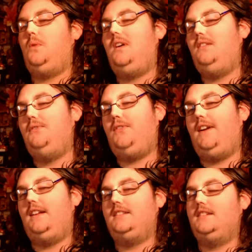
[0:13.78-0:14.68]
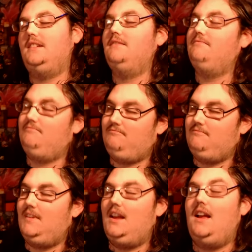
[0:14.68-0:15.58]
Rewind fight.
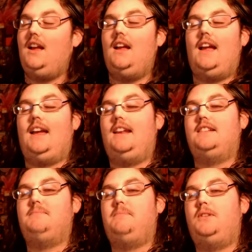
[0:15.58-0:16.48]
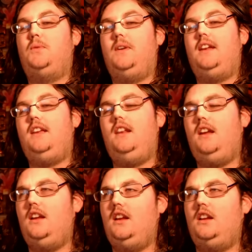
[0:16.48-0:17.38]
And it's between
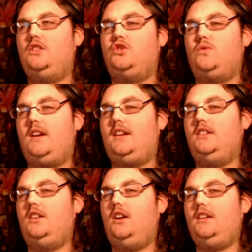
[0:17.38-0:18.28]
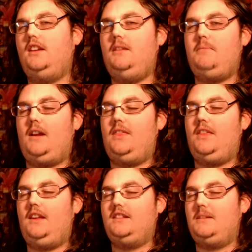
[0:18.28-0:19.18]
Shrek and Donkey, but I
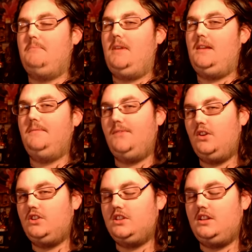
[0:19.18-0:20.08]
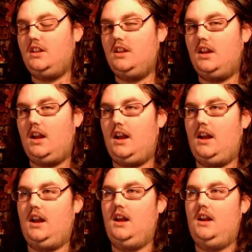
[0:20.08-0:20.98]
think it's a meme version
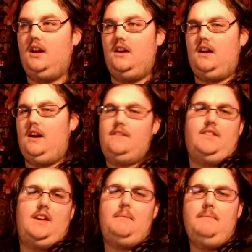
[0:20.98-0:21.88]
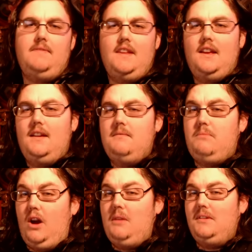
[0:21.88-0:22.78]
of them.
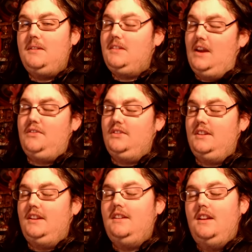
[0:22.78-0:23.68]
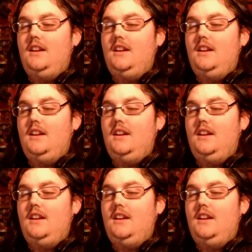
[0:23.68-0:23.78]
Probably, definitely.